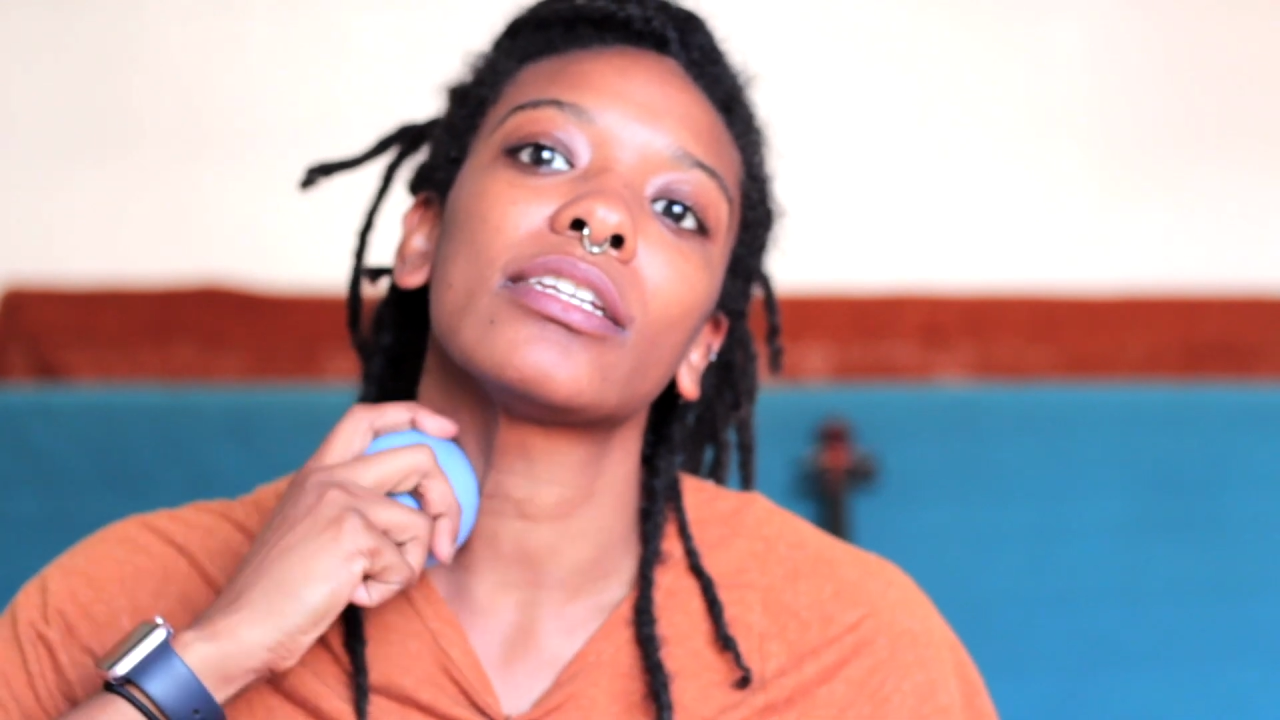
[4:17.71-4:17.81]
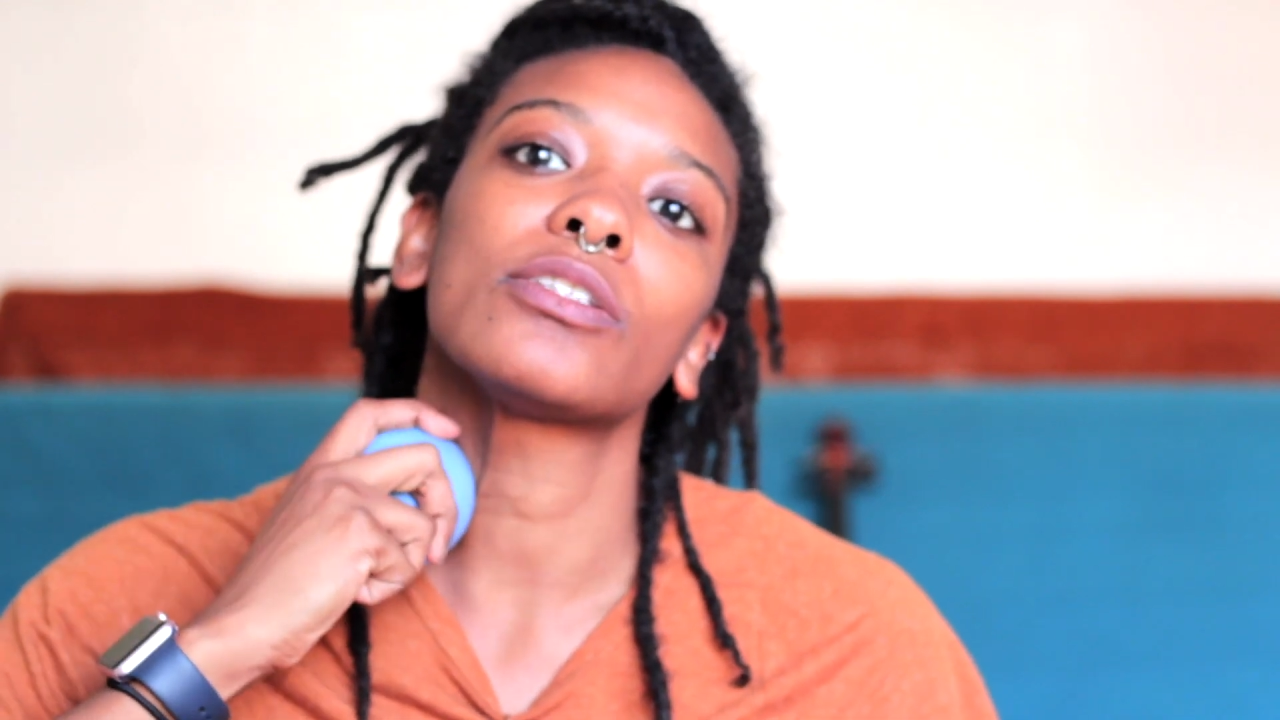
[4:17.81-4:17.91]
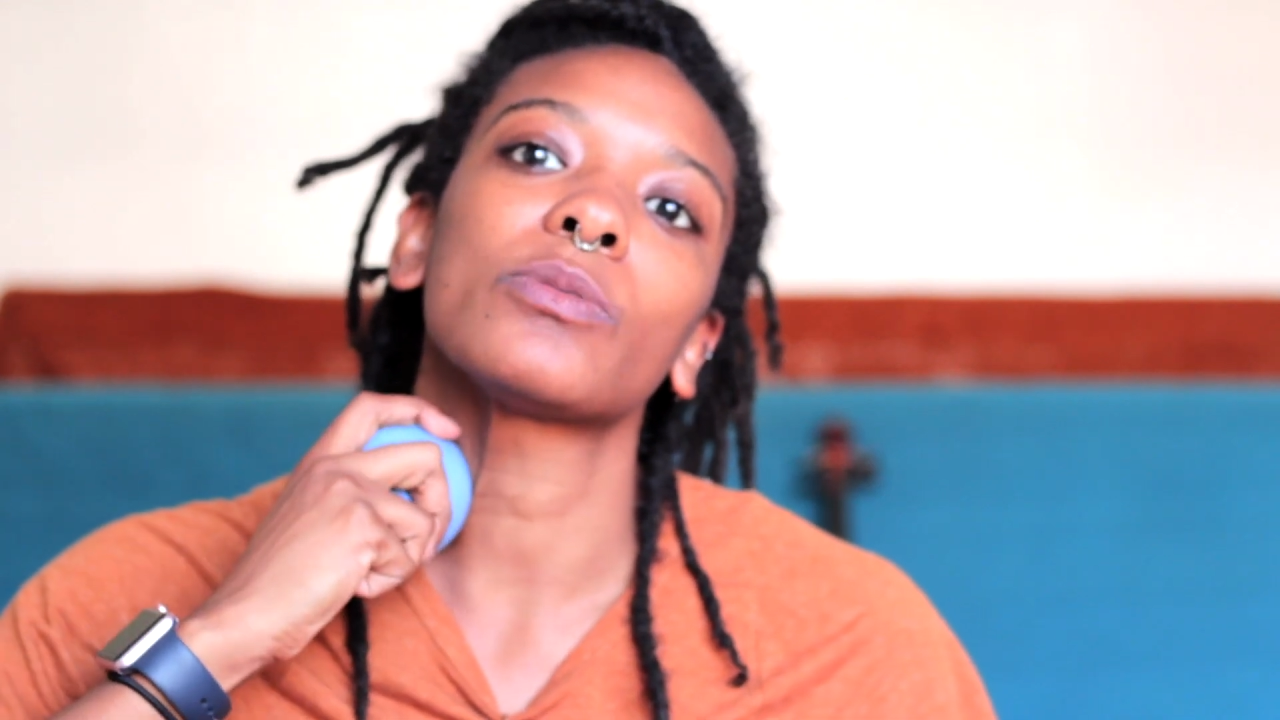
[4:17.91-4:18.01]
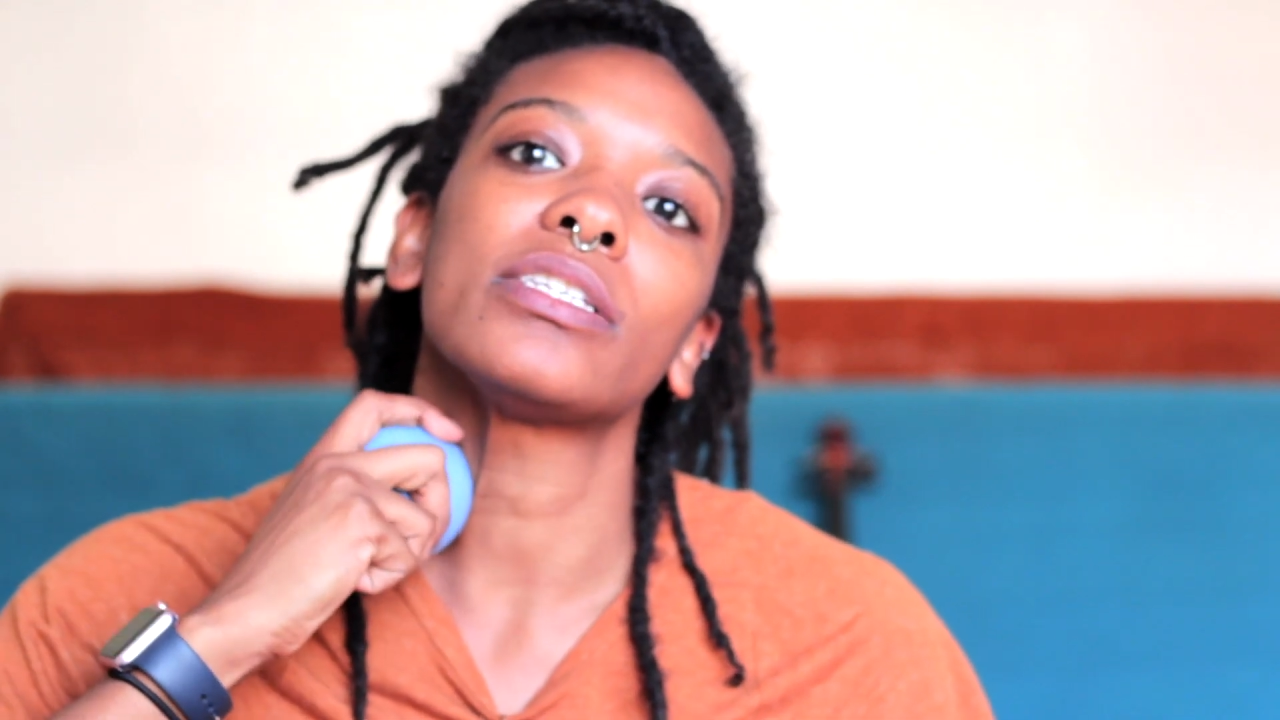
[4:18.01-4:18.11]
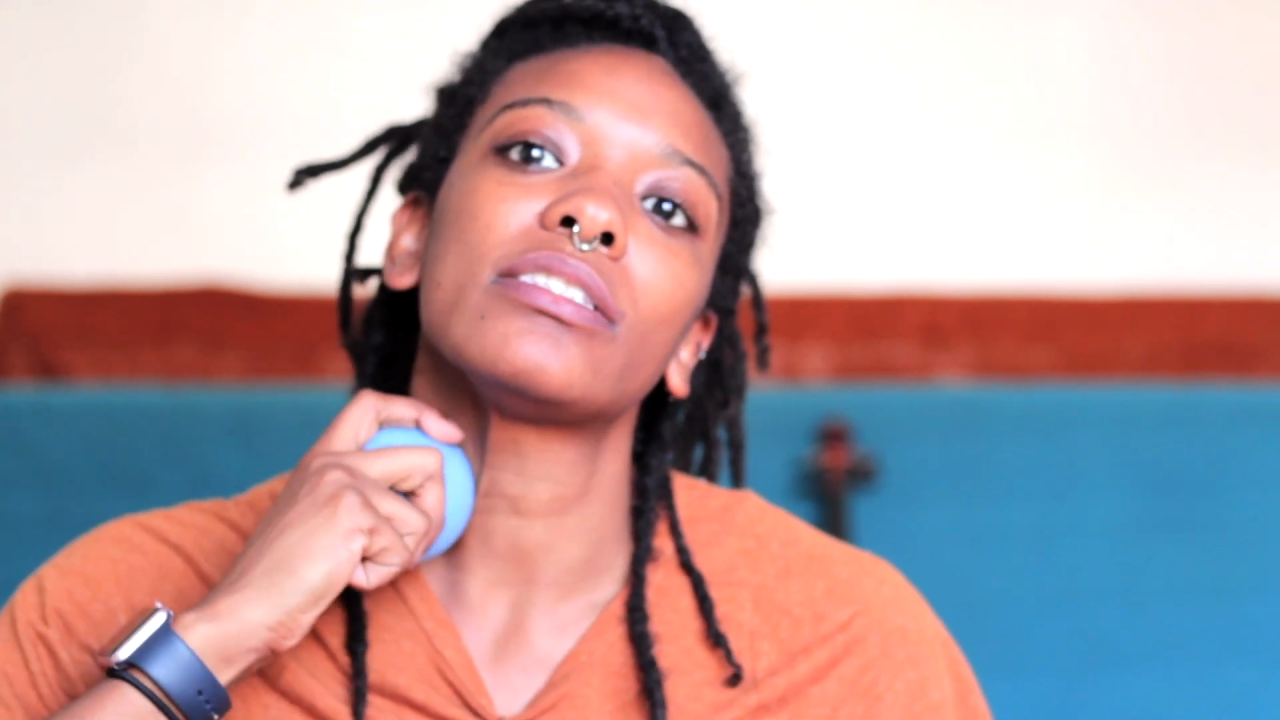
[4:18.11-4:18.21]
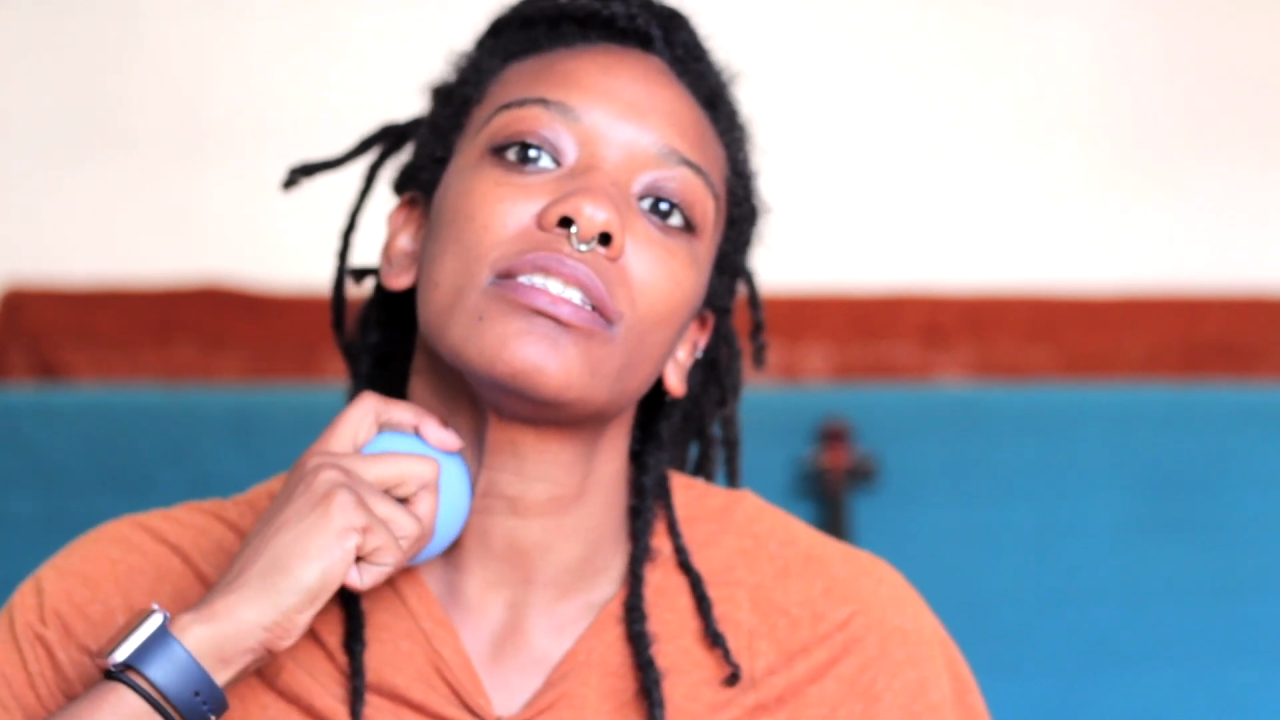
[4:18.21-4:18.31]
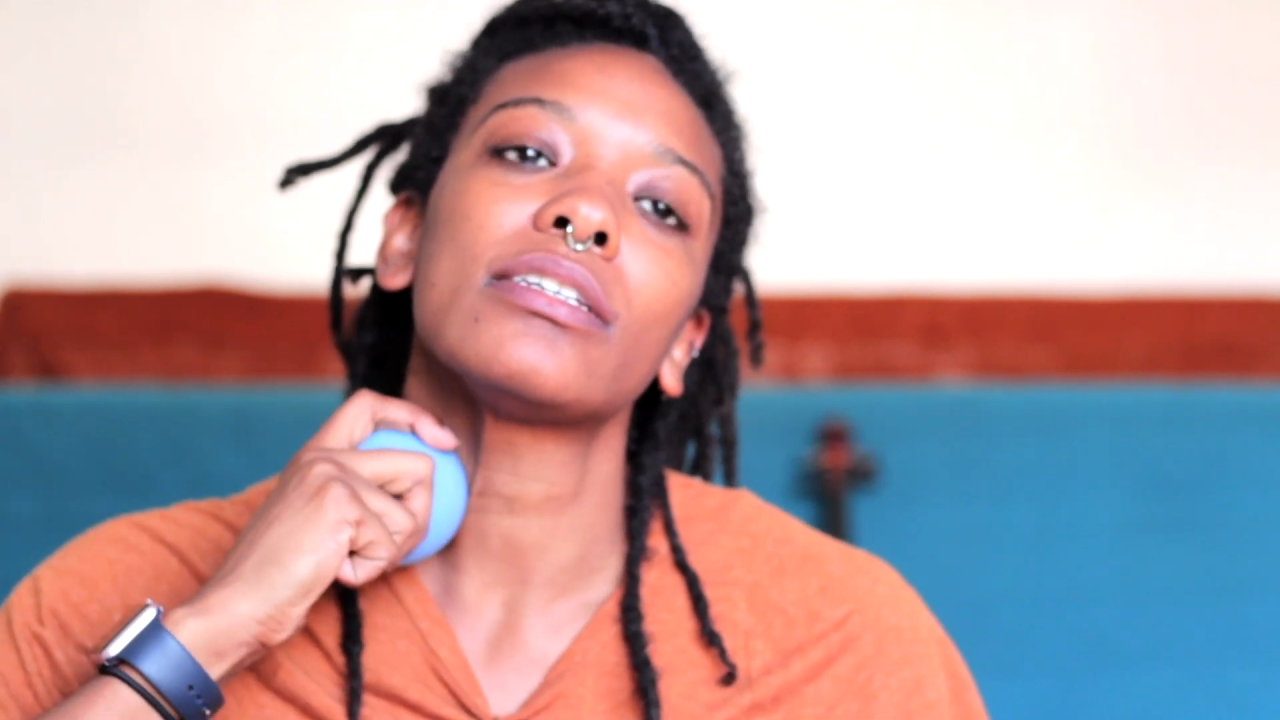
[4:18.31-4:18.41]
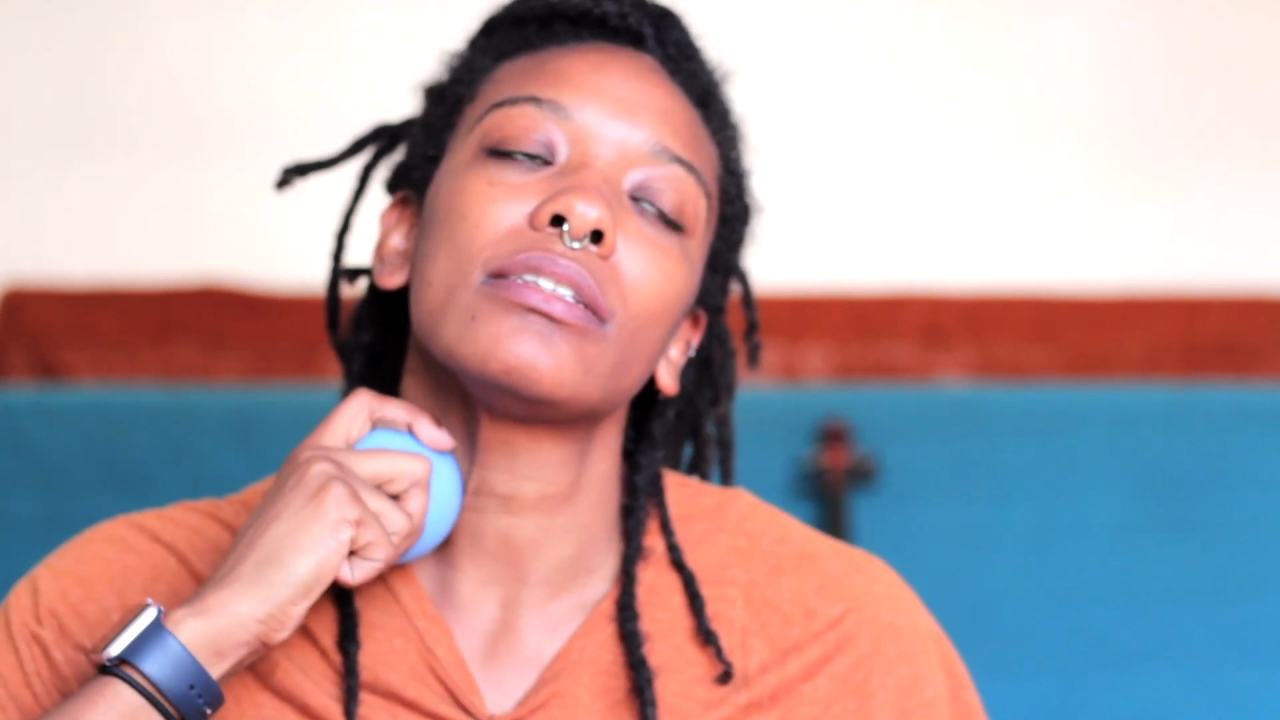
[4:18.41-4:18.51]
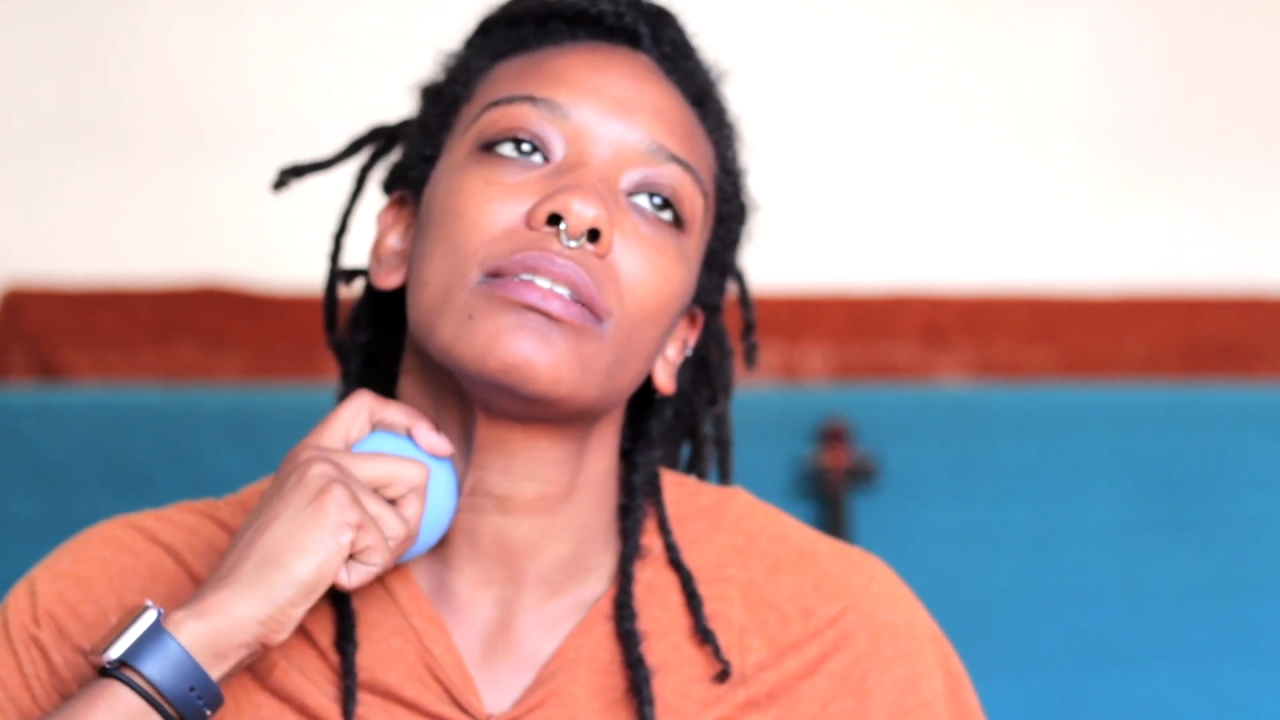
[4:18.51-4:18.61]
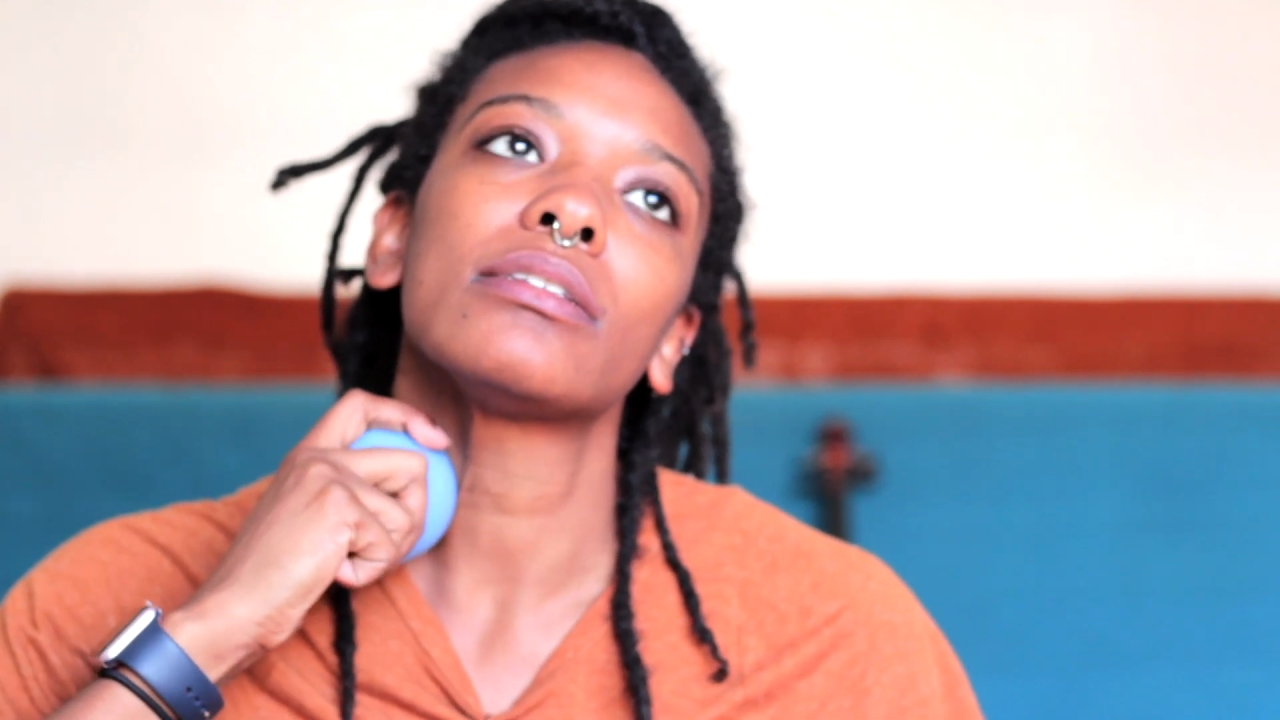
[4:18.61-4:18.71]
and twists
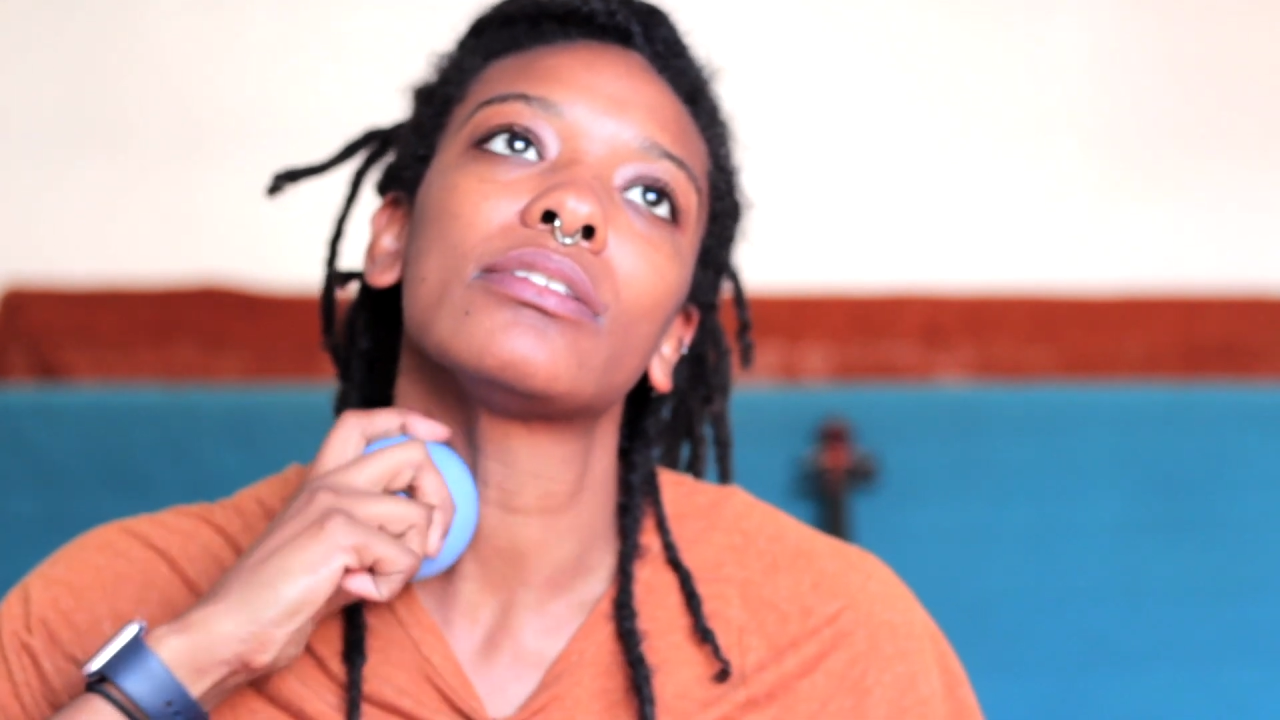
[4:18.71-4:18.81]
it.